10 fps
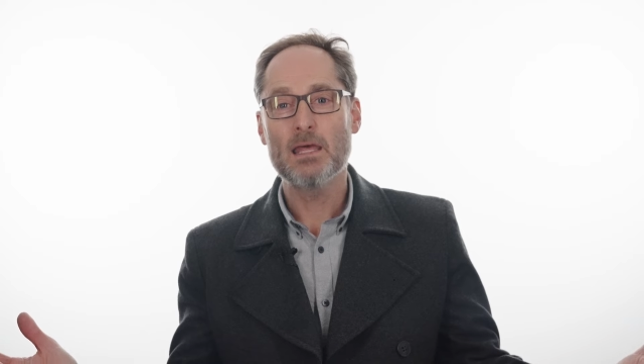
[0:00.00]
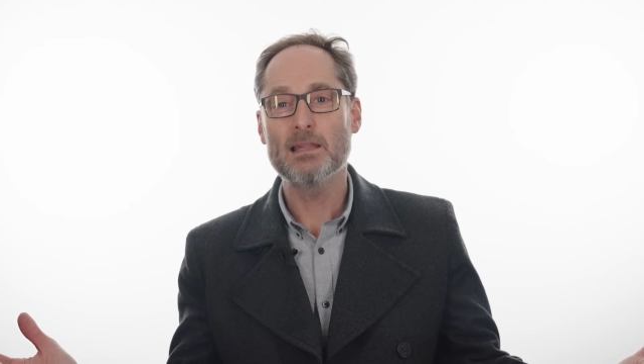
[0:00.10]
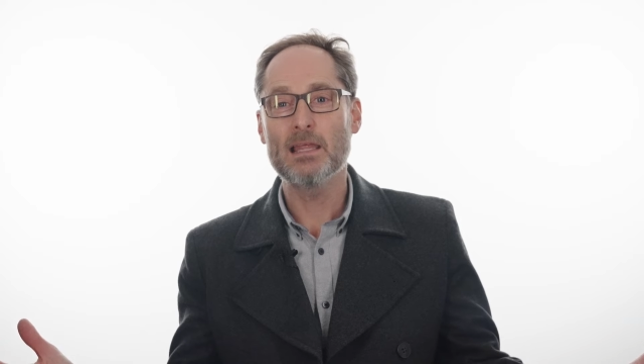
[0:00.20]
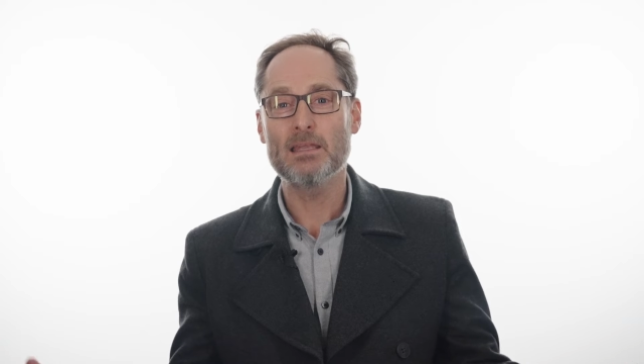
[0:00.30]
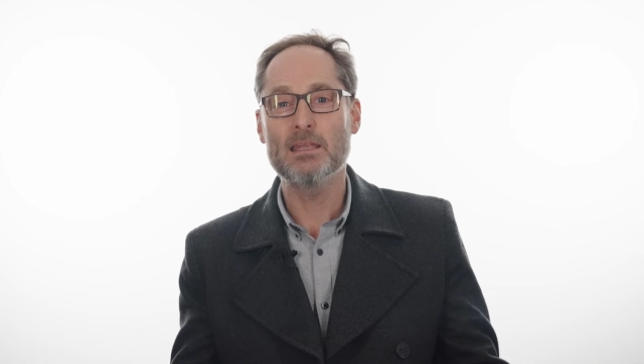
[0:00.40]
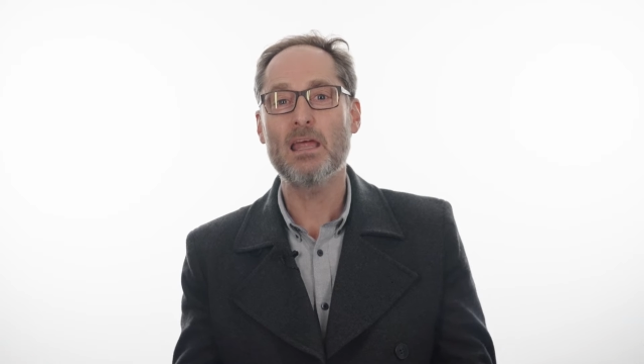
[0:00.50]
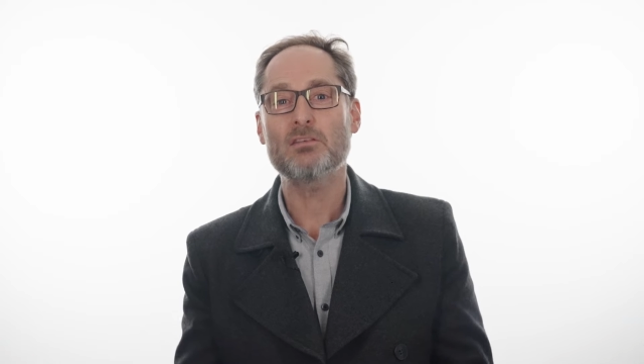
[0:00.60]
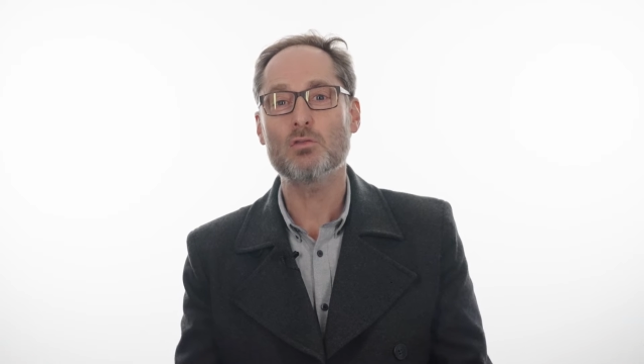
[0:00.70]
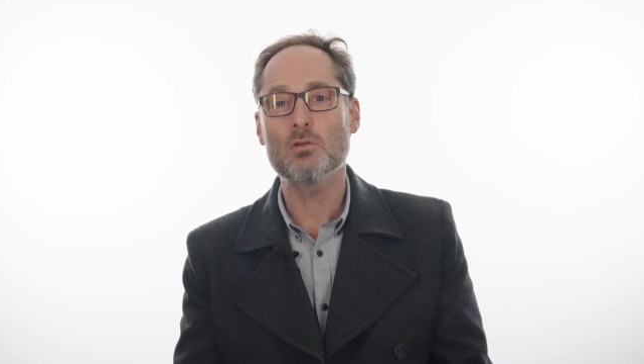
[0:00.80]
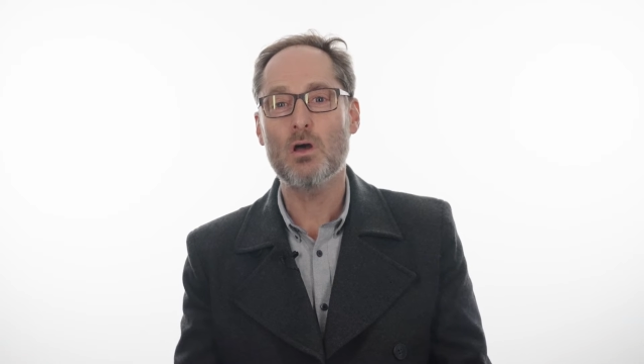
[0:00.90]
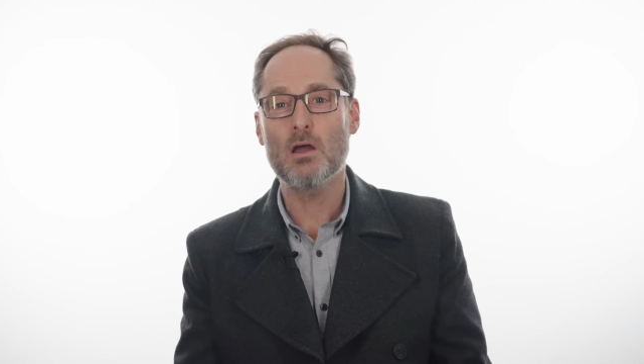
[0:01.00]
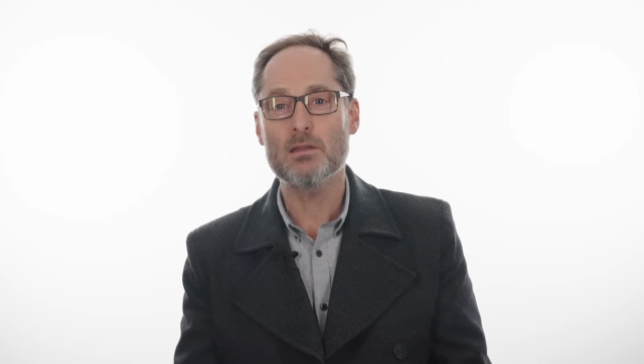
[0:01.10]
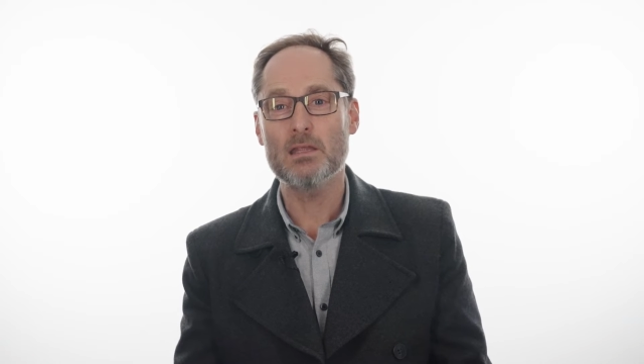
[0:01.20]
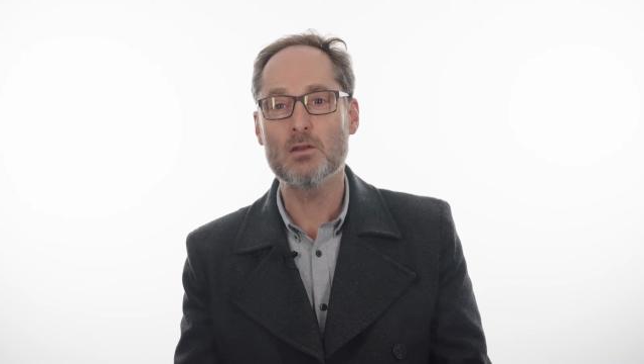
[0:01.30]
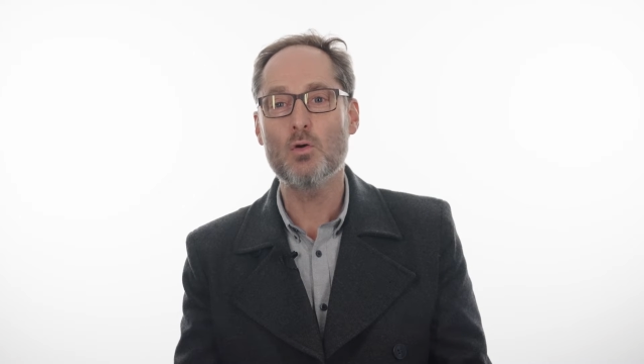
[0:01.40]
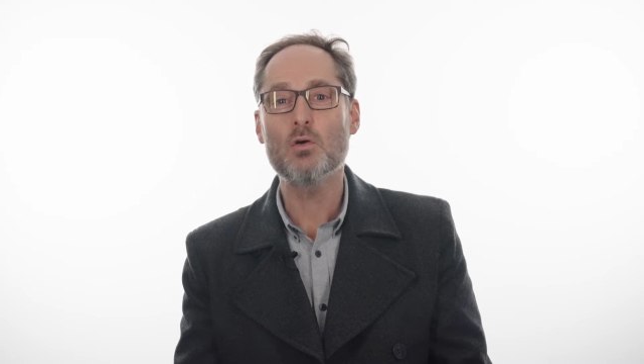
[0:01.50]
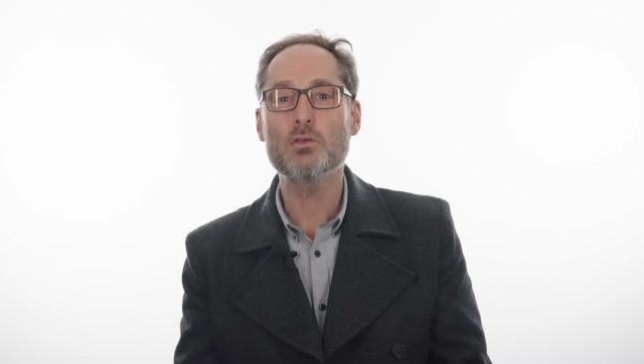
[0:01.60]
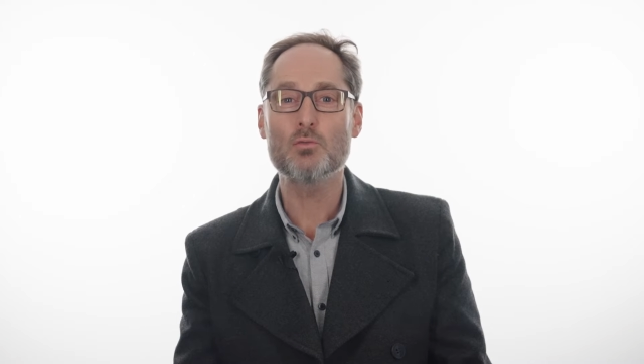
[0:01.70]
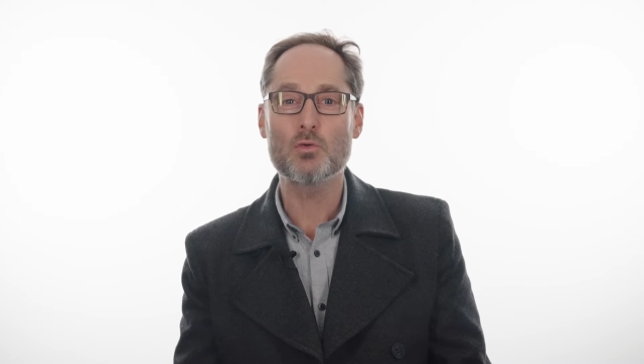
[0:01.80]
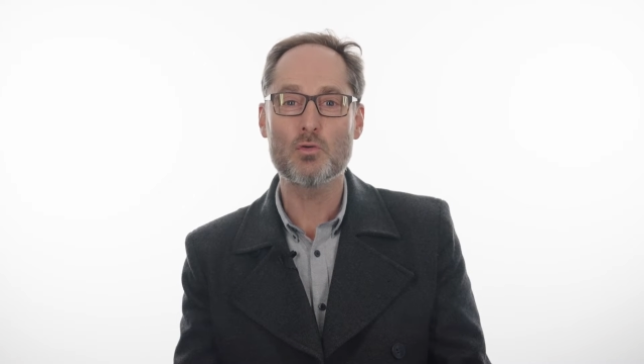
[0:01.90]
and let natural light in all
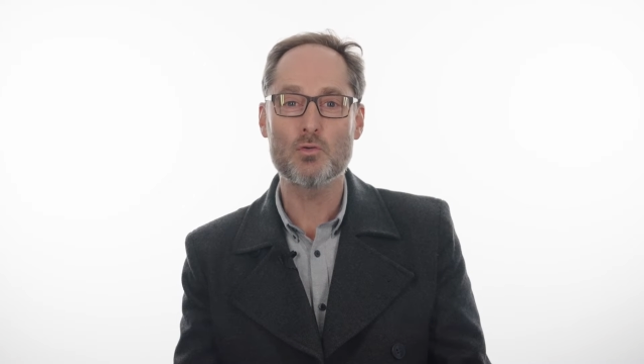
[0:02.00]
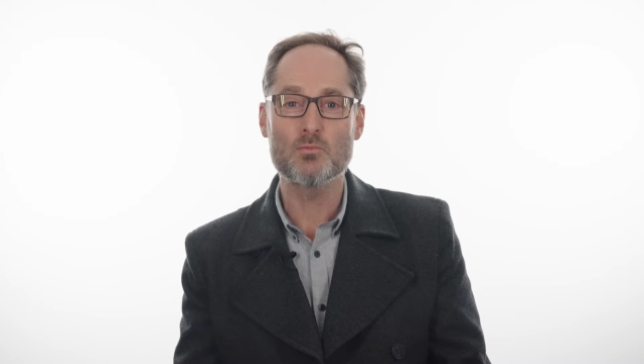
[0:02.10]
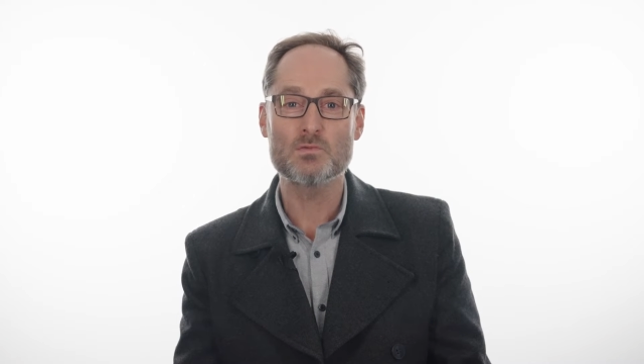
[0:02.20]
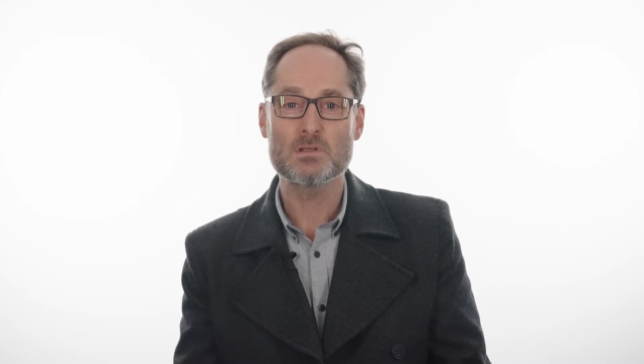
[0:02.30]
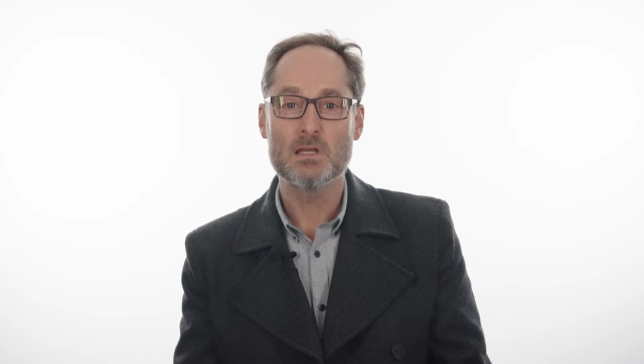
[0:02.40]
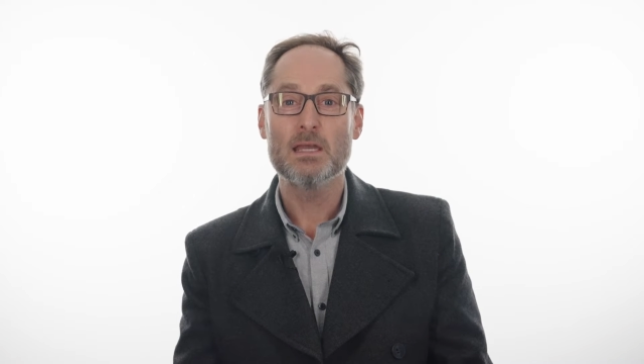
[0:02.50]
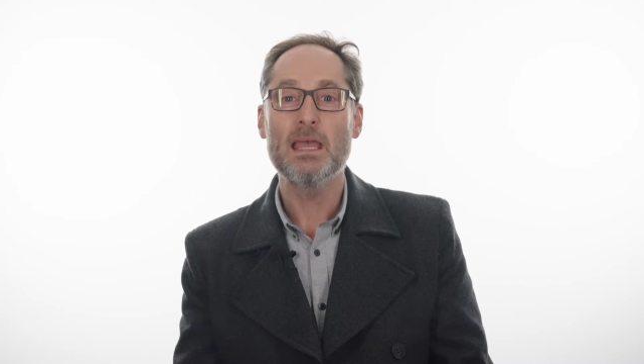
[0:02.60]
your rooms.